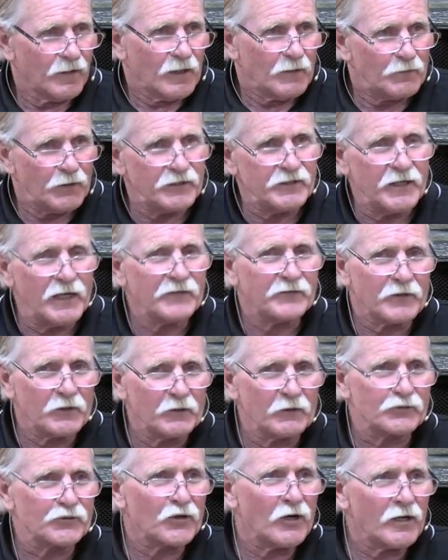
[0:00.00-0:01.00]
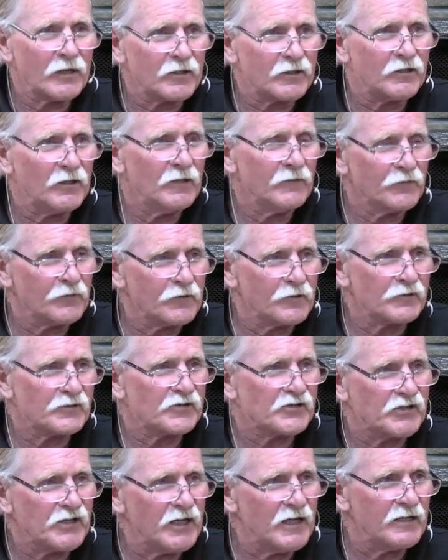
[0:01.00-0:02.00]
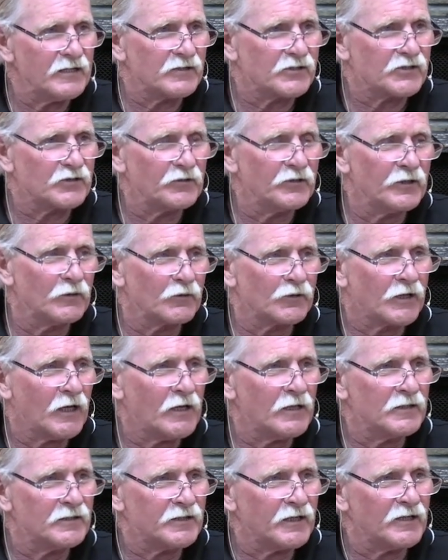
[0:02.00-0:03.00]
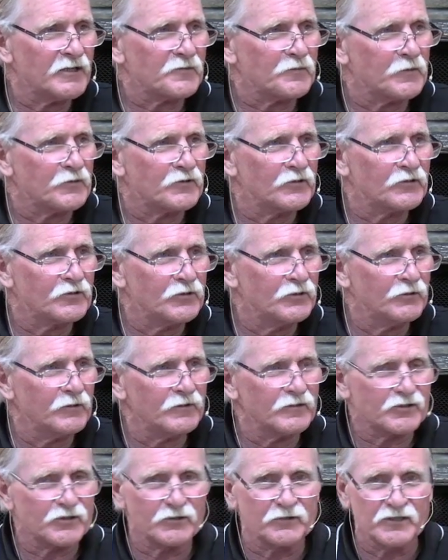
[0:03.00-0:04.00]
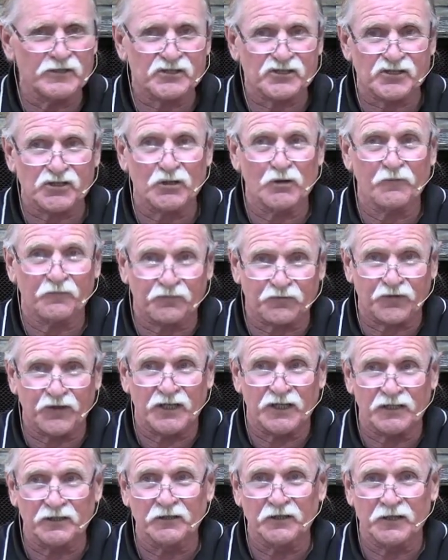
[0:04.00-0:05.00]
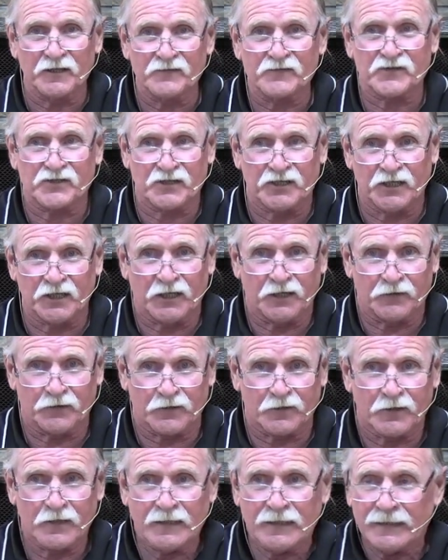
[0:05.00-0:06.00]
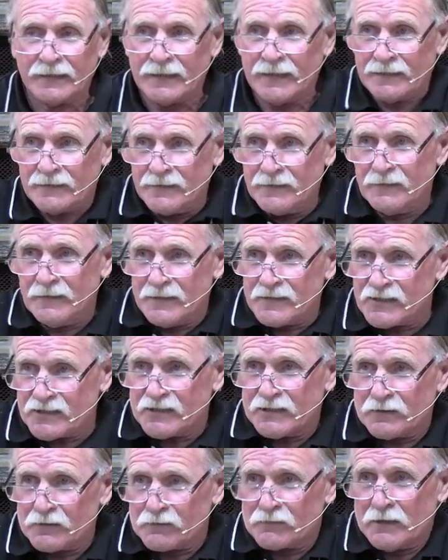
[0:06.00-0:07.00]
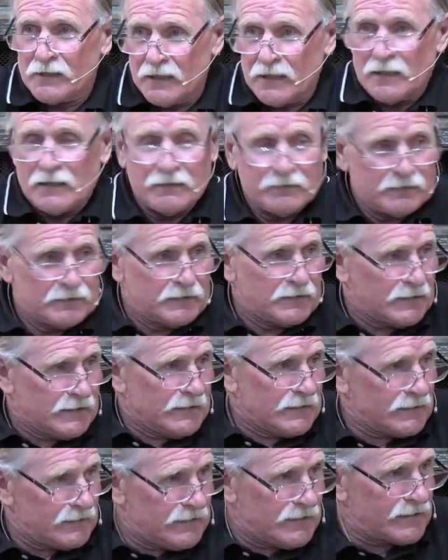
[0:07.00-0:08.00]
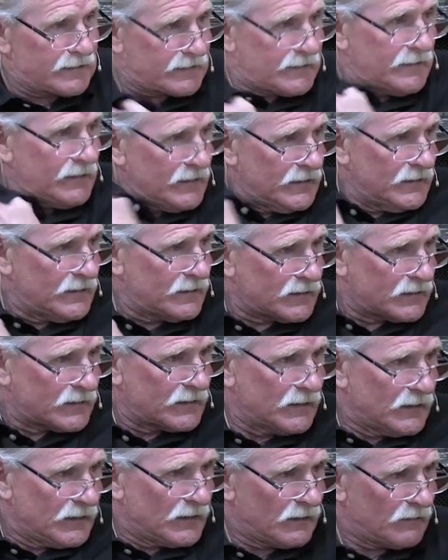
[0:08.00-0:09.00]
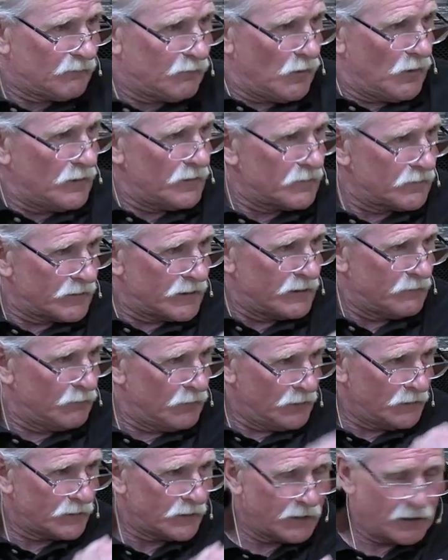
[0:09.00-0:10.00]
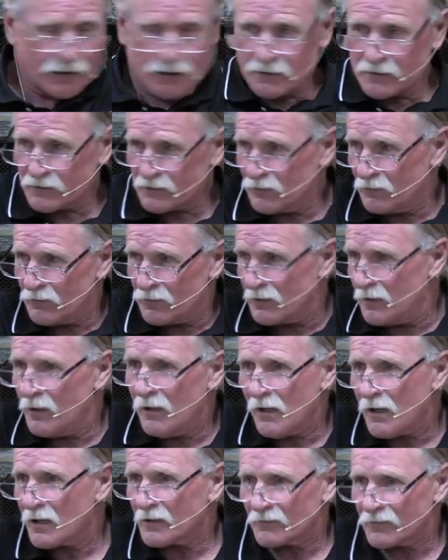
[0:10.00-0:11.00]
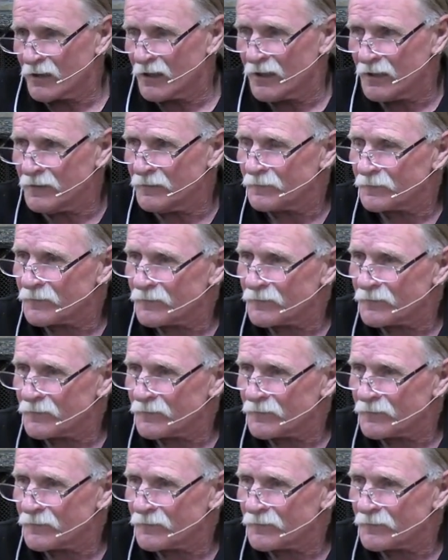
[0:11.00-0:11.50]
But yet they were trying to cover their sin, and so they were kind of desperate to do it, and so they sew fig leaves together, and then they sit around like this, wondering what the heck's going on, right?